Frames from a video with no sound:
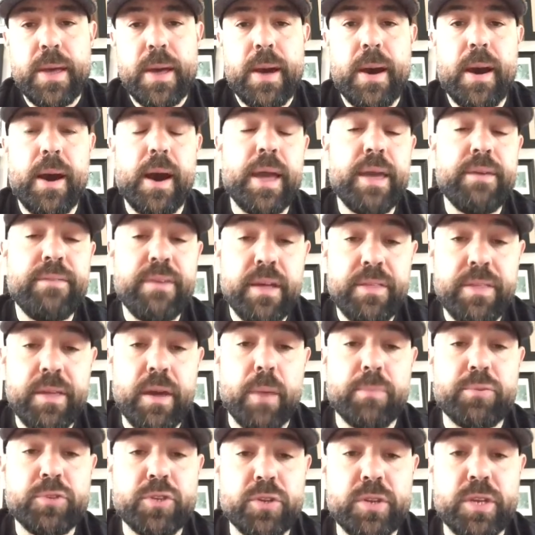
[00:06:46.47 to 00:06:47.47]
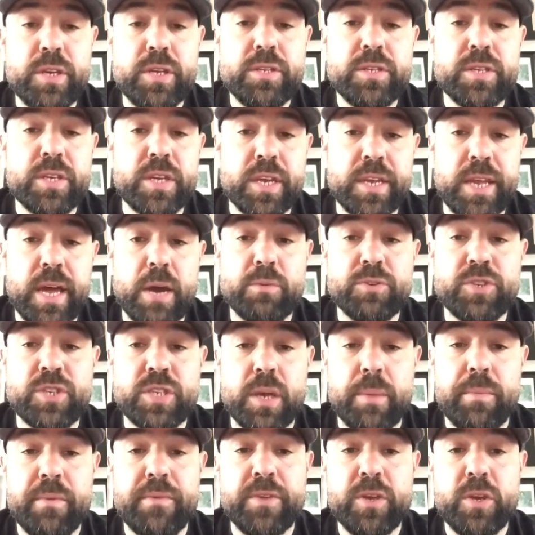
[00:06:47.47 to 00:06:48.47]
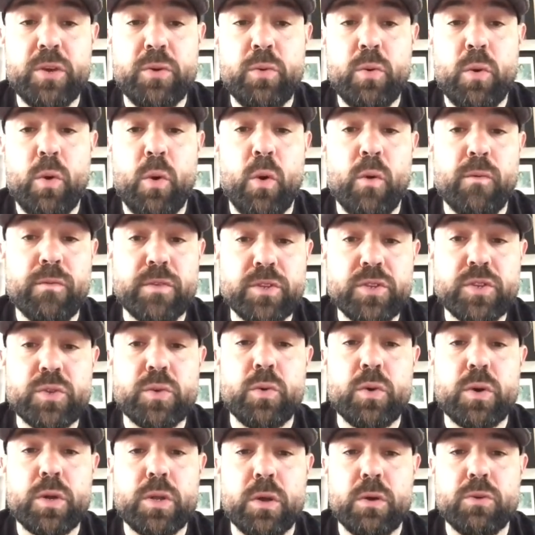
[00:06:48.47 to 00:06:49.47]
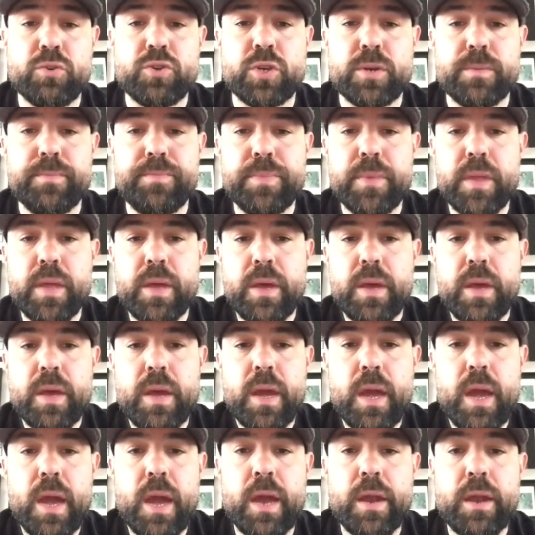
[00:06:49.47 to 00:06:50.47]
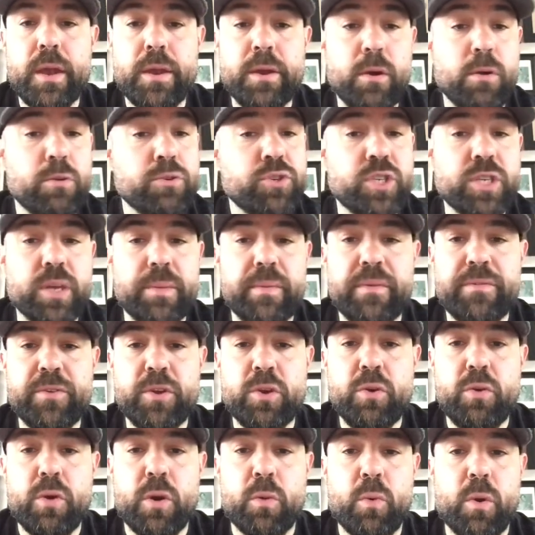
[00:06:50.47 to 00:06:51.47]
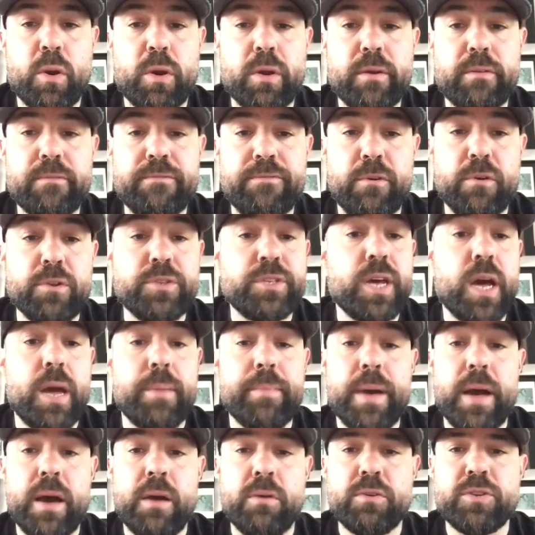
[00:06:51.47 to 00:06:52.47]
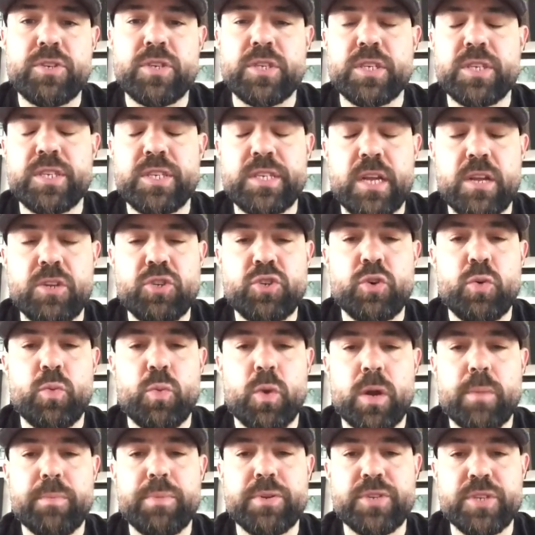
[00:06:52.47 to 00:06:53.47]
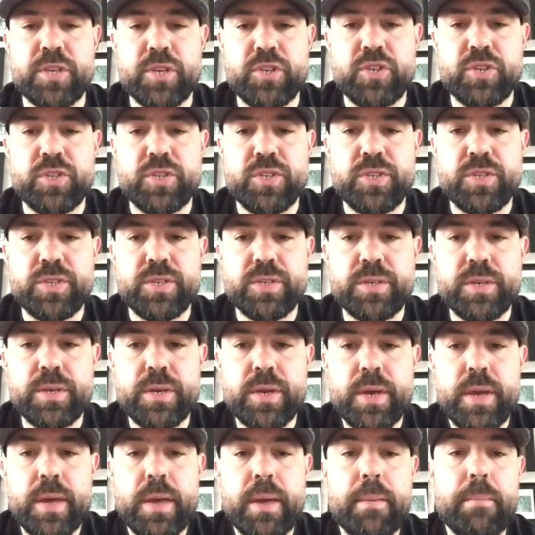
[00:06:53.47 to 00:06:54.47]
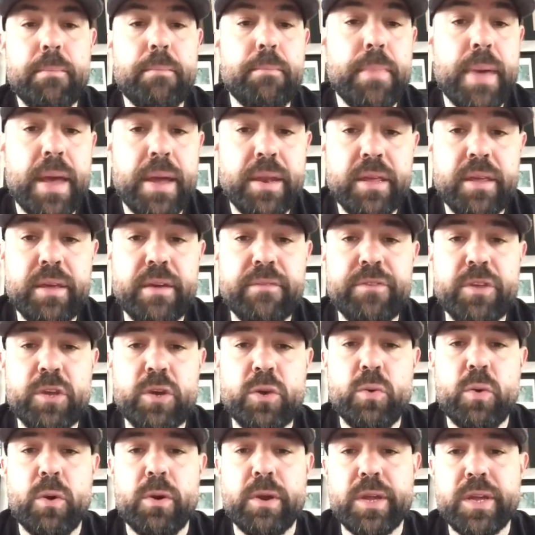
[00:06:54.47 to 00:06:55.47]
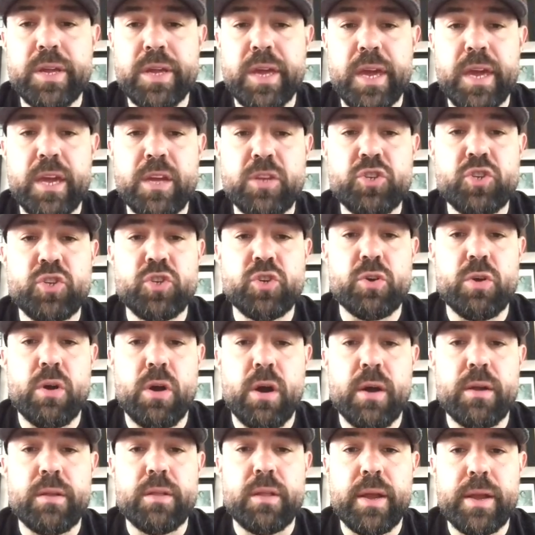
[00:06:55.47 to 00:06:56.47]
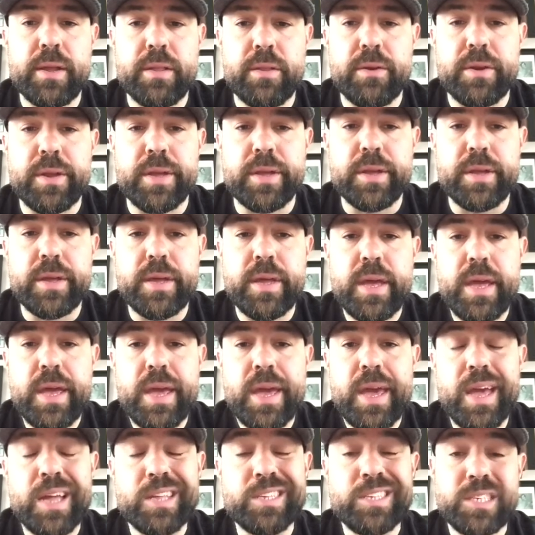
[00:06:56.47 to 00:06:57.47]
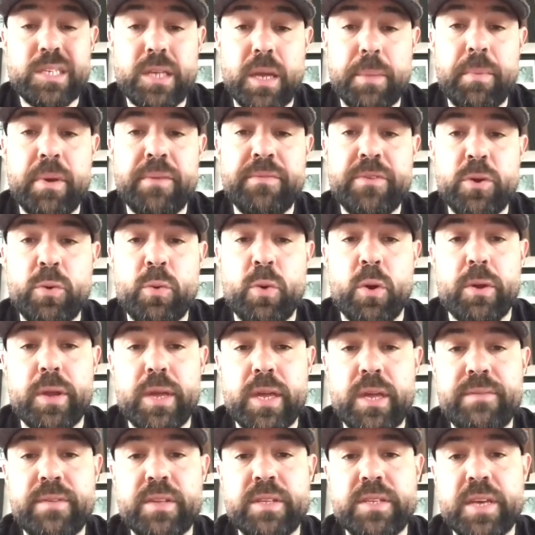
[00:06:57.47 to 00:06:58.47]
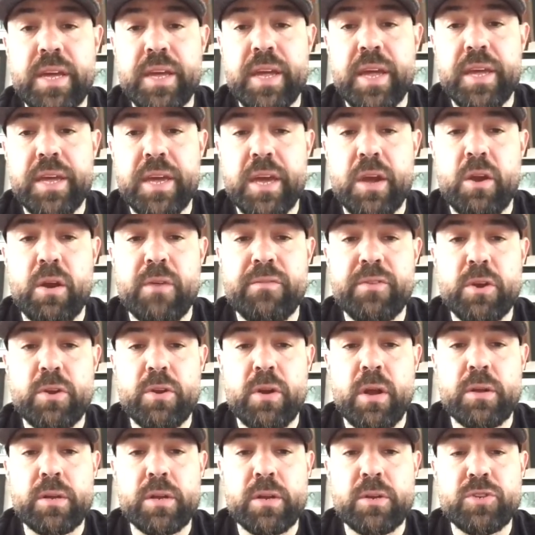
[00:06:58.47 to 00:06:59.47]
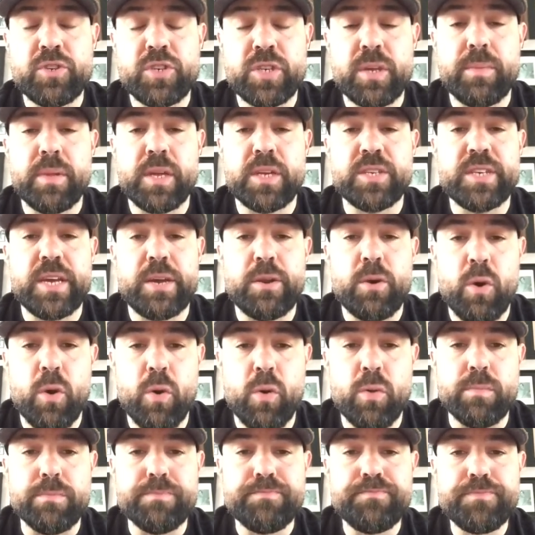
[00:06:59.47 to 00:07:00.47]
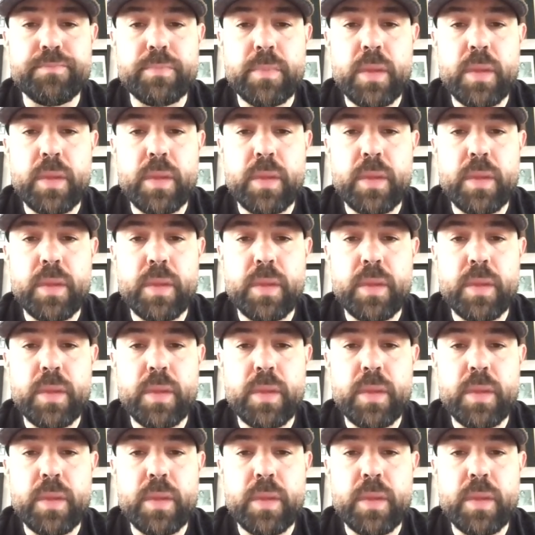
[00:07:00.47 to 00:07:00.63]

I have had the opportunity to connect with some of you over the school closure, and I know some of you are working full-time hours in essential work positions. Many of you are engaged in your online learning, and some of you are even taking care of your younger siblings at home.